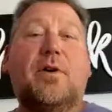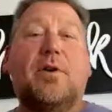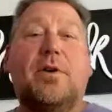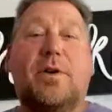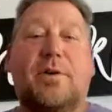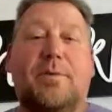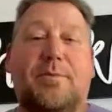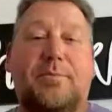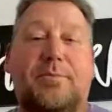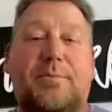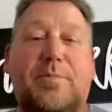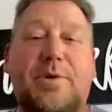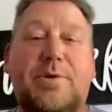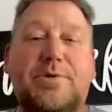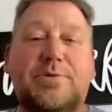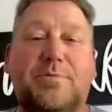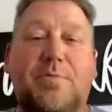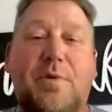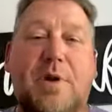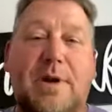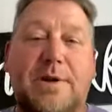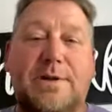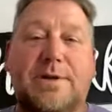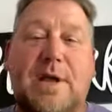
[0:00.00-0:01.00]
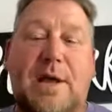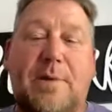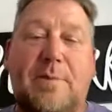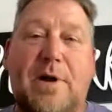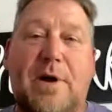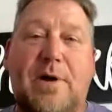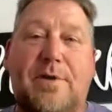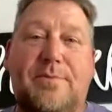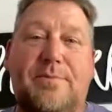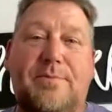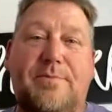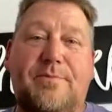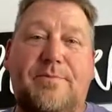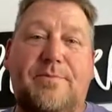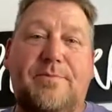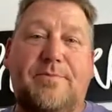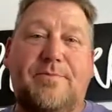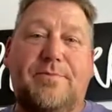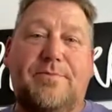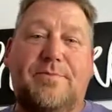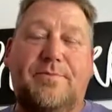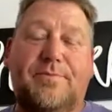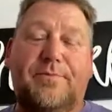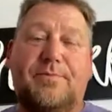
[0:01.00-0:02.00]
yeah, beers and brine timeout. Okay.
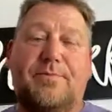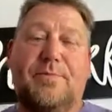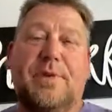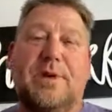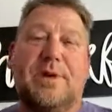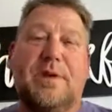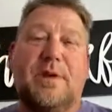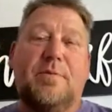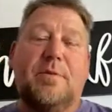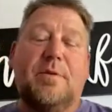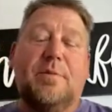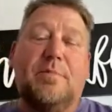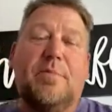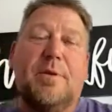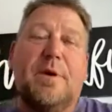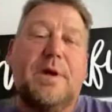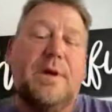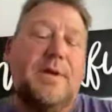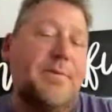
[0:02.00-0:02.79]
Since this uh,